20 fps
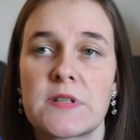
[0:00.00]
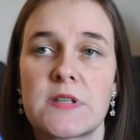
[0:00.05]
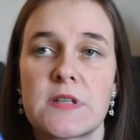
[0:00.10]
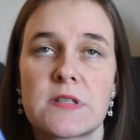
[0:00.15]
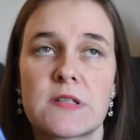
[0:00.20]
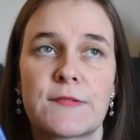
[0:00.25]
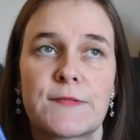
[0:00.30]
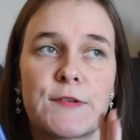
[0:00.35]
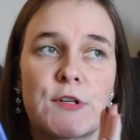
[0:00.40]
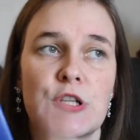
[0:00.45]
this
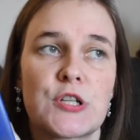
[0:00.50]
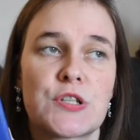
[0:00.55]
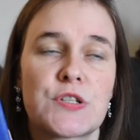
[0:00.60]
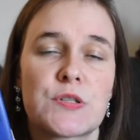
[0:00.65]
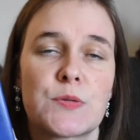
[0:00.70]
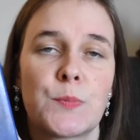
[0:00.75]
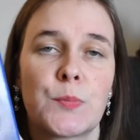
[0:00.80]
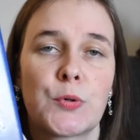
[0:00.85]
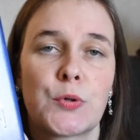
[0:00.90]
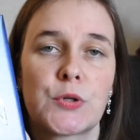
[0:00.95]
is the
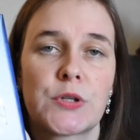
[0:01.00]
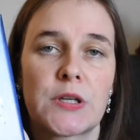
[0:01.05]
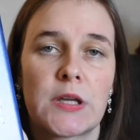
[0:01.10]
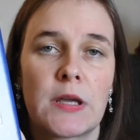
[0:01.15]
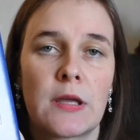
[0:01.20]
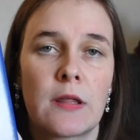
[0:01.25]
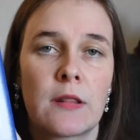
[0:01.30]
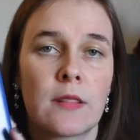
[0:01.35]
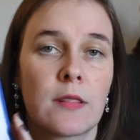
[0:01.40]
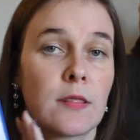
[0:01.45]
first book
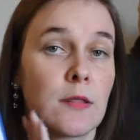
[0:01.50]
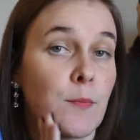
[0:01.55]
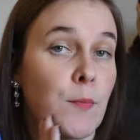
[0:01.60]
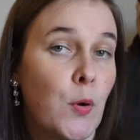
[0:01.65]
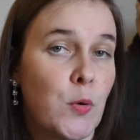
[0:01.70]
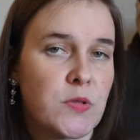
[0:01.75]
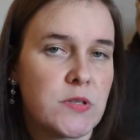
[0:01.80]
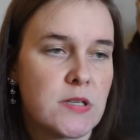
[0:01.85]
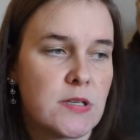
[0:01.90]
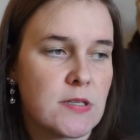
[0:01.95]
in the
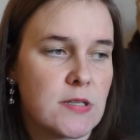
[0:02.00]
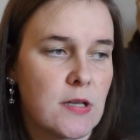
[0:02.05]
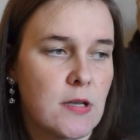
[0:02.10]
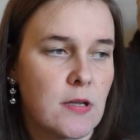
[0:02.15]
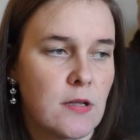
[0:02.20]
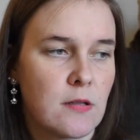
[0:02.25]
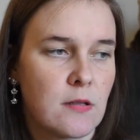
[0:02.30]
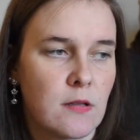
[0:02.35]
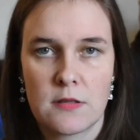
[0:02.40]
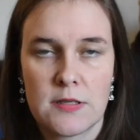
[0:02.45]
Bone
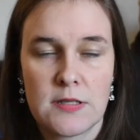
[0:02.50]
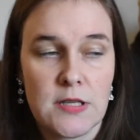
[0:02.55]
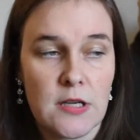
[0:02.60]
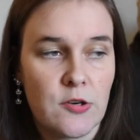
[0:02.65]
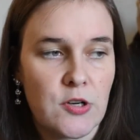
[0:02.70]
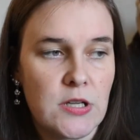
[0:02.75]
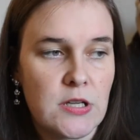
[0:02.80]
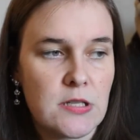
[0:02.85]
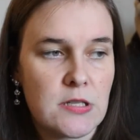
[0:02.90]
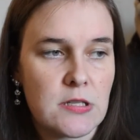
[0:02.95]
Season
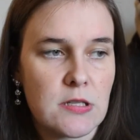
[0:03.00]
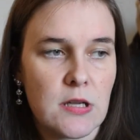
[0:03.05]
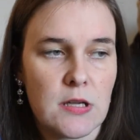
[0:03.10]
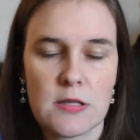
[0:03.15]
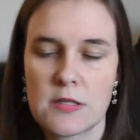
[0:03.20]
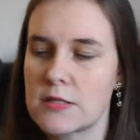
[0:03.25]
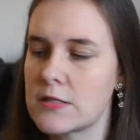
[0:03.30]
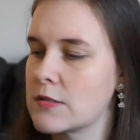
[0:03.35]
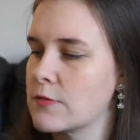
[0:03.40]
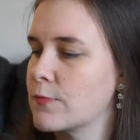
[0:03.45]
series.
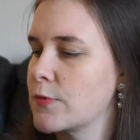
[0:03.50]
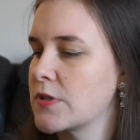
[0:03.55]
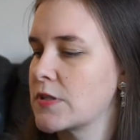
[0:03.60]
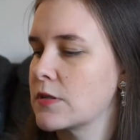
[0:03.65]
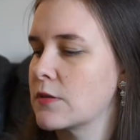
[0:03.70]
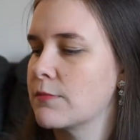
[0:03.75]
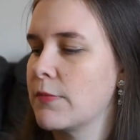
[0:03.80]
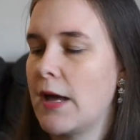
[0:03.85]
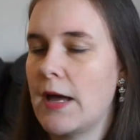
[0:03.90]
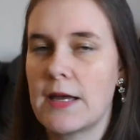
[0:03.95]
It's
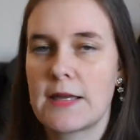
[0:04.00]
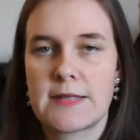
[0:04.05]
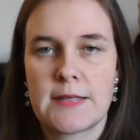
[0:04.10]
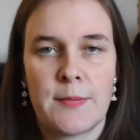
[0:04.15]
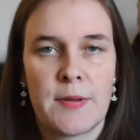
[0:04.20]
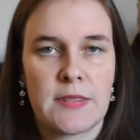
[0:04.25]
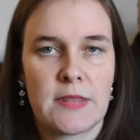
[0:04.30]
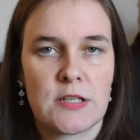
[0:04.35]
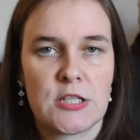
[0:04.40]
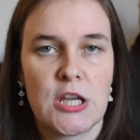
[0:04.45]
written by
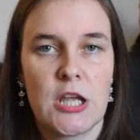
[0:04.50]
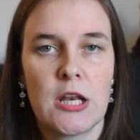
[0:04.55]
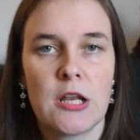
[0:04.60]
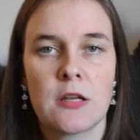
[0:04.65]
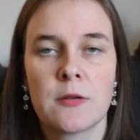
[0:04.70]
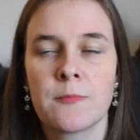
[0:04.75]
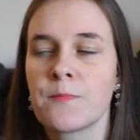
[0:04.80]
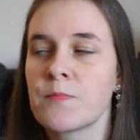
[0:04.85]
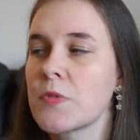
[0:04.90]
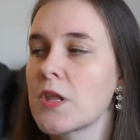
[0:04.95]
Samantha
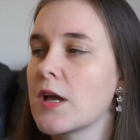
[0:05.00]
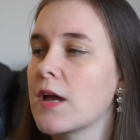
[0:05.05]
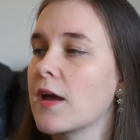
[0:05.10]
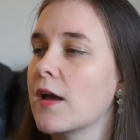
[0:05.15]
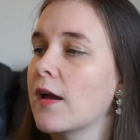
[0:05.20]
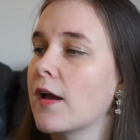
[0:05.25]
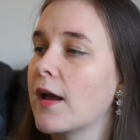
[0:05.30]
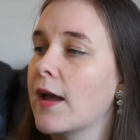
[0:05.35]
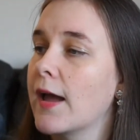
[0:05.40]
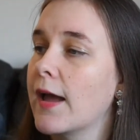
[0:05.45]
Shannon.
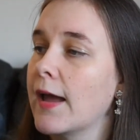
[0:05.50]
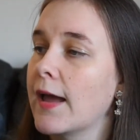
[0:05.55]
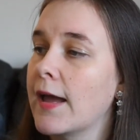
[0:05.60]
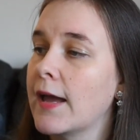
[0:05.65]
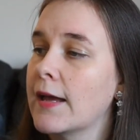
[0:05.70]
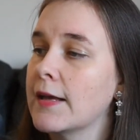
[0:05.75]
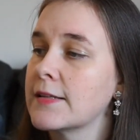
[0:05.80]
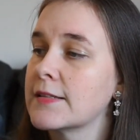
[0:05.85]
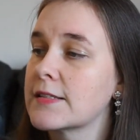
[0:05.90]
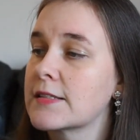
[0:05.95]

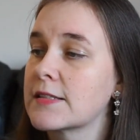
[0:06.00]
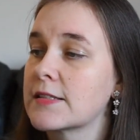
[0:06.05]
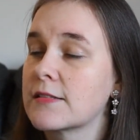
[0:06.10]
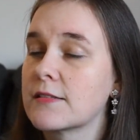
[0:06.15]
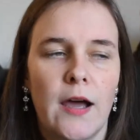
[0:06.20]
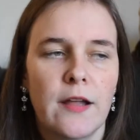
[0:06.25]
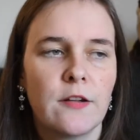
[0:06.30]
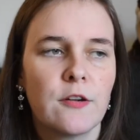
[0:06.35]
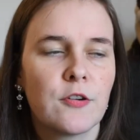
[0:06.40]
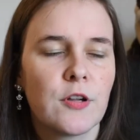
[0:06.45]
And
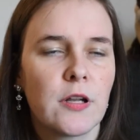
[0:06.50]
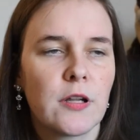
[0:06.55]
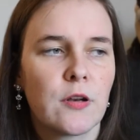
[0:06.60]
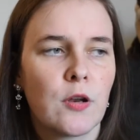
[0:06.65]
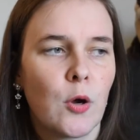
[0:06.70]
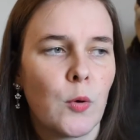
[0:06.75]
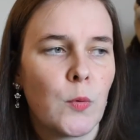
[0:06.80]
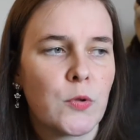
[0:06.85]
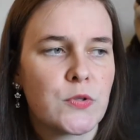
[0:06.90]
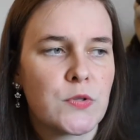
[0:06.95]
I don't really
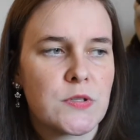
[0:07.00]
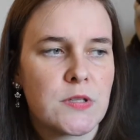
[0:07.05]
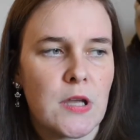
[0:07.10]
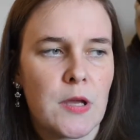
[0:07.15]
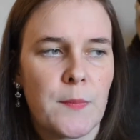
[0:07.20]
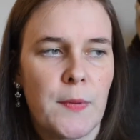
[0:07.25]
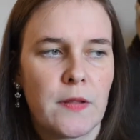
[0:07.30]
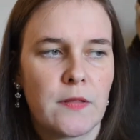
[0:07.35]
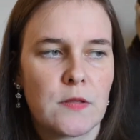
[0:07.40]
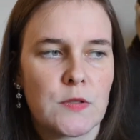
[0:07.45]
know what to
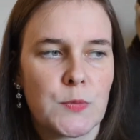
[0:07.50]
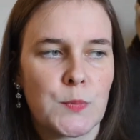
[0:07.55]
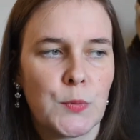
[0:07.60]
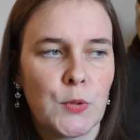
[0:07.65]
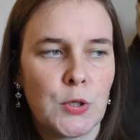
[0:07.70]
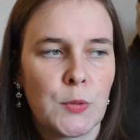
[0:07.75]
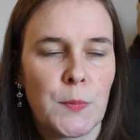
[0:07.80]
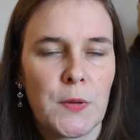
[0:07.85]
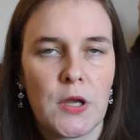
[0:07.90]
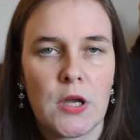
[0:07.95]
say about this
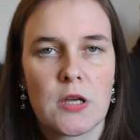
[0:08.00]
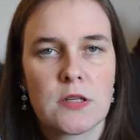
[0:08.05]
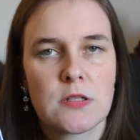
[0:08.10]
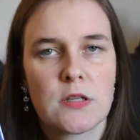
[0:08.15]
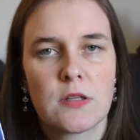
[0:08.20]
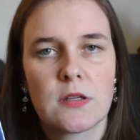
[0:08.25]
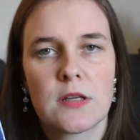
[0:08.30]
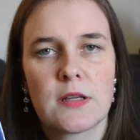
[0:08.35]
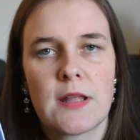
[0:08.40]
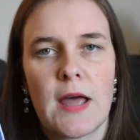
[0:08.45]
book because
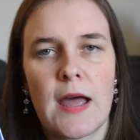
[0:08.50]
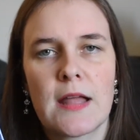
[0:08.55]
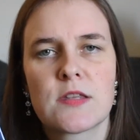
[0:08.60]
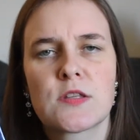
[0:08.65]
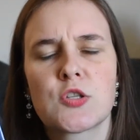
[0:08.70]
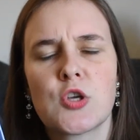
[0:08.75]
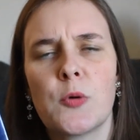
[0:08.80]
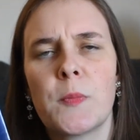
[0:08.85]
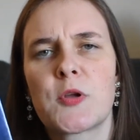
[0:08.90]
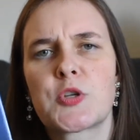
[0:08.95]
it had
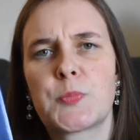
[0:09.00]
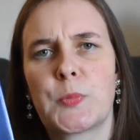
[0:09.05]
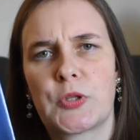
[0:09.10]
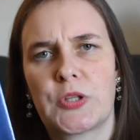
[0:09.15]
so much